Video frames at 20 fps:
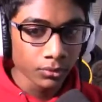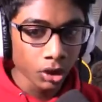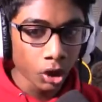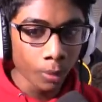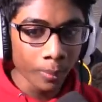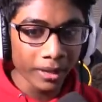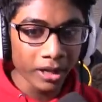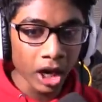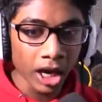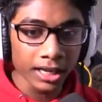Oh
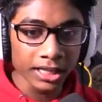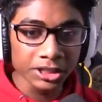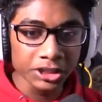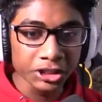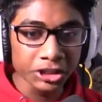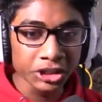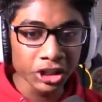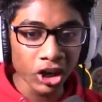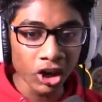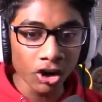my god, it's
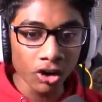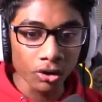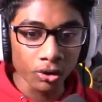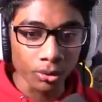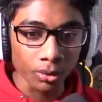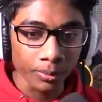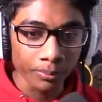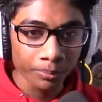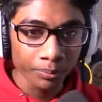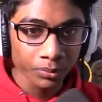
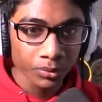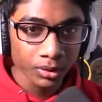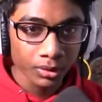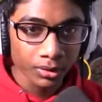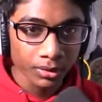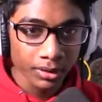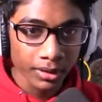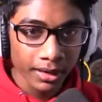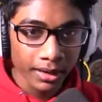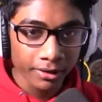
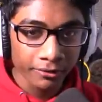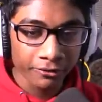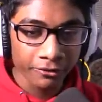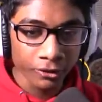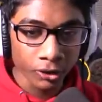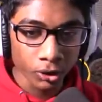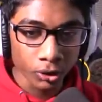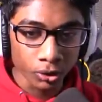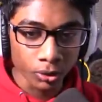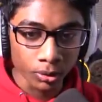
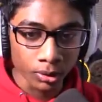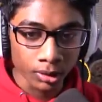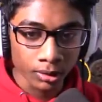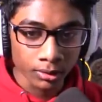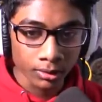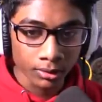Shofu.